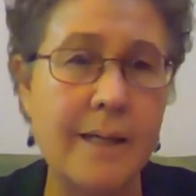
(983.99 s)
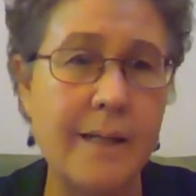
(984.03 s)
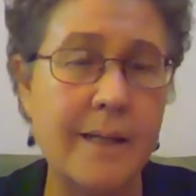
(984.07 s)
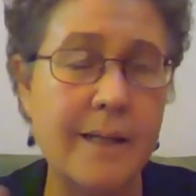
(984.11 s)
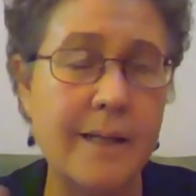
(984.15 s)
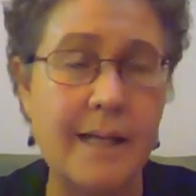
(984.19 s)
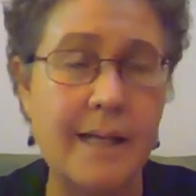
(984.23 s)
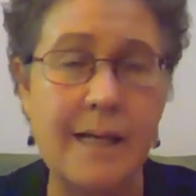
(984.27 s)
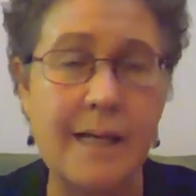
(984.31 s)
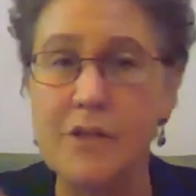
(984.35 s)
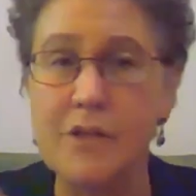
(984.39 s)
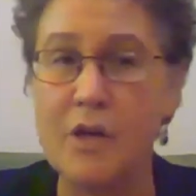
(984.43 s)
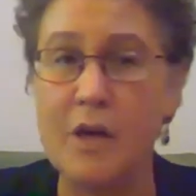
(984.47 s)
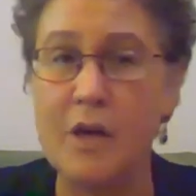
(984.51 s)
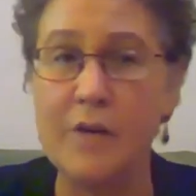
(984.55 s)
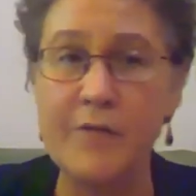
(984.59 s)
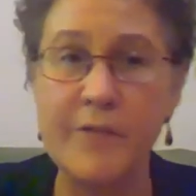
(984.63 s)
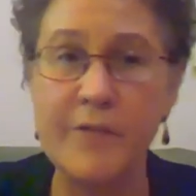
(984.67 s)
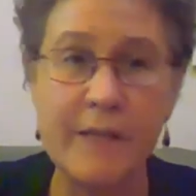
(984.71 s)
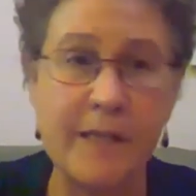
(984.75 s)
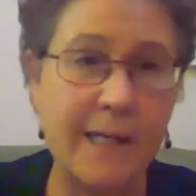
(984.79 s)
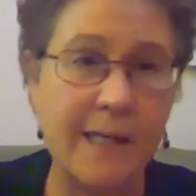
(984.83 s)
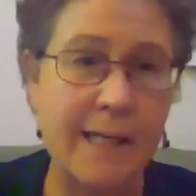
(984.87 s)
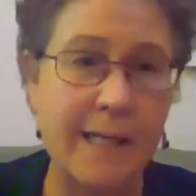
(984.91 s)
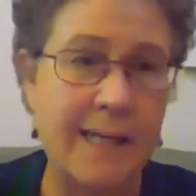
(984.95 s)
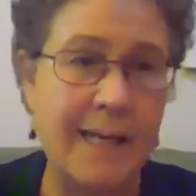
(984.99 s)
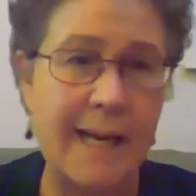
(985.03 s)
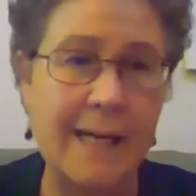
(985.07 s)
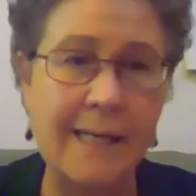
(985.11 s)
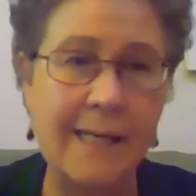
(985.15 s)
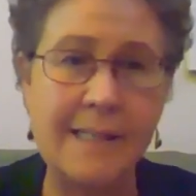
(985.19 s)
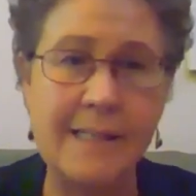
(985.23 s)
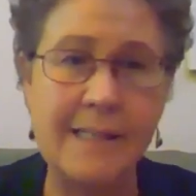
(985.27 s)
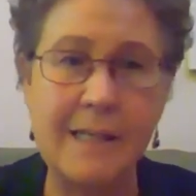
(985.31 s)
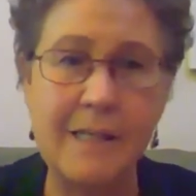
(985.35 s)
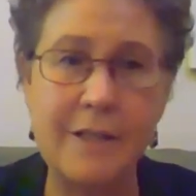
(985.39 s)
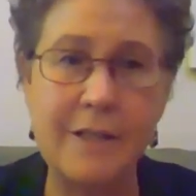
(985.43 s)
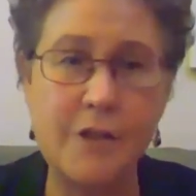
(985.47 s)
that is often
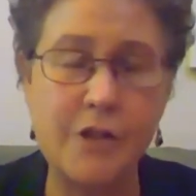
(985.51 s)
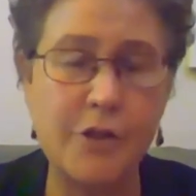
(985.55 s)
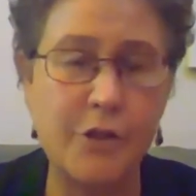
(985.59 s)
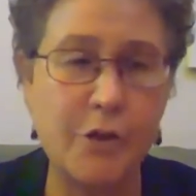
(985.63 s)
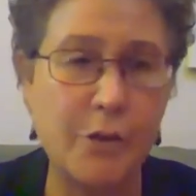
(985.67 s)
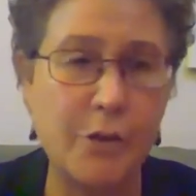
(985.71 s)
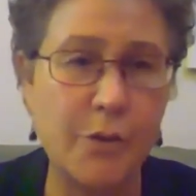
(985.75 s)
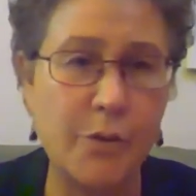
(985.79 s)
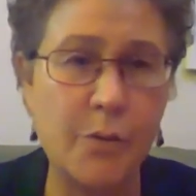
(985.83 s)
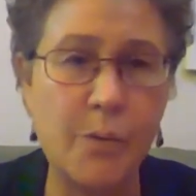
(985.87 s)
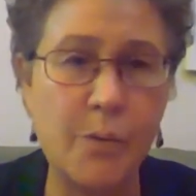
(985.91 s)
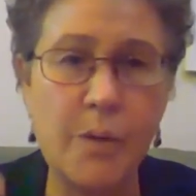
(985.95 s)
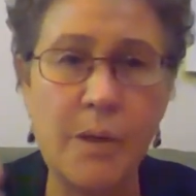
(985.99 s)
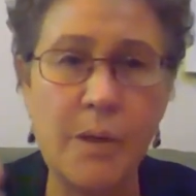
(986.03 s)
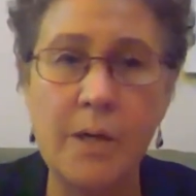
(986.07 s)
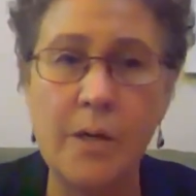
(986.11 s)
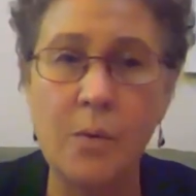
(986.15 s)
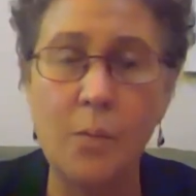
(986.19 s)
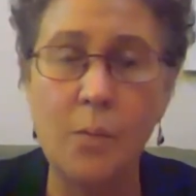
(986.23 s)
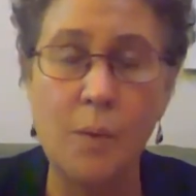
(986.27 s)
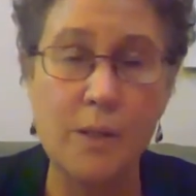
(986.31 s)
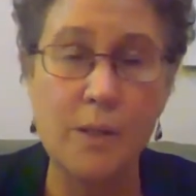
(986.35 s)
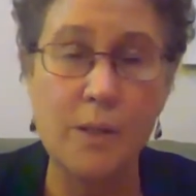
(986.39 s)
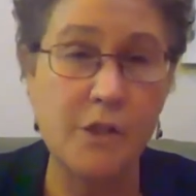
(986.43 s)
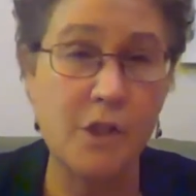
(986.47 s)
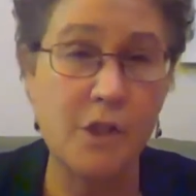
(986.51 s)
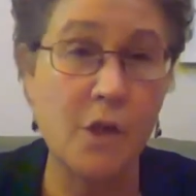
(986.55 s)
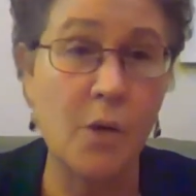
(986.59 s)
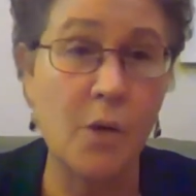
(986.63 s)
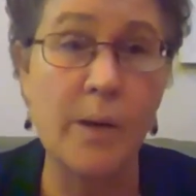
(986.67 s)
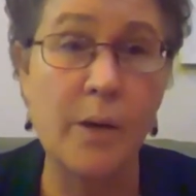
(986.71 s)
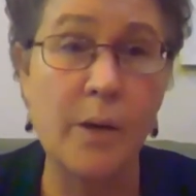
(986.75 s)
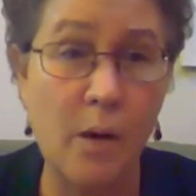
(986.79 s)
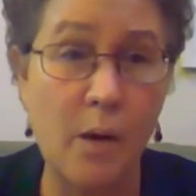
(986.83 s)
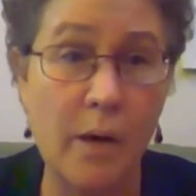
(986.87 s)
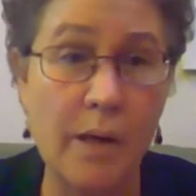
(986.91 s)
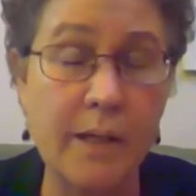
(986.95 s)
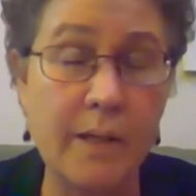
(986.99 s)
connected to what's
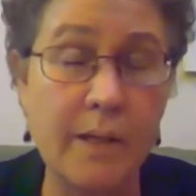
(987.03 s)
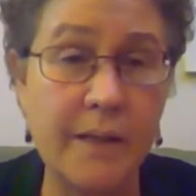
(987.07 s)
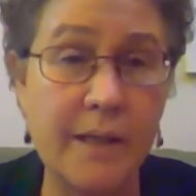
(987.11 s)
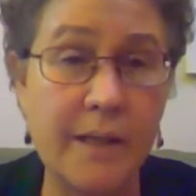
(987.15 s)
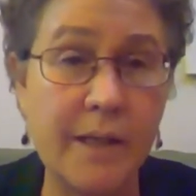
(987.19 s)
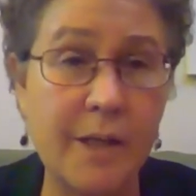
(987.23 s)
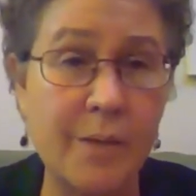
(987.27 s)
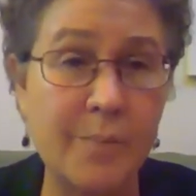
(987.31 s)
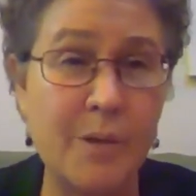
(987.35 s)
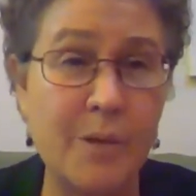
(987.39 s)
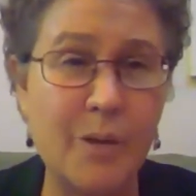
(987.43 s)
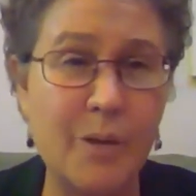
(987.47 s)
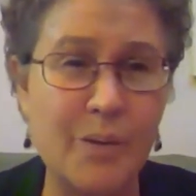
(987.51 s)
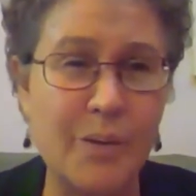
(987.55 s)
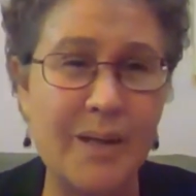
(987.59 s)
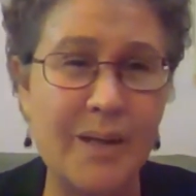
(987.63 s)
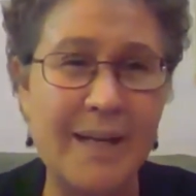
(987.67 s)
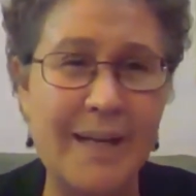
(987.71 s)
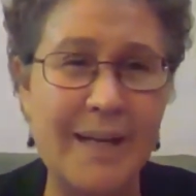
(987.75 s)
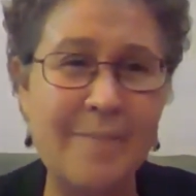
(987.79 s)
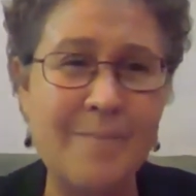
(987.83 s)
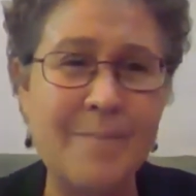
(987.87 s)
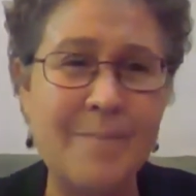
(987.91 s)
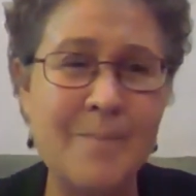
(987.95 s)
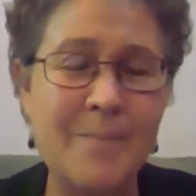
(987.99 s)
going on in the community,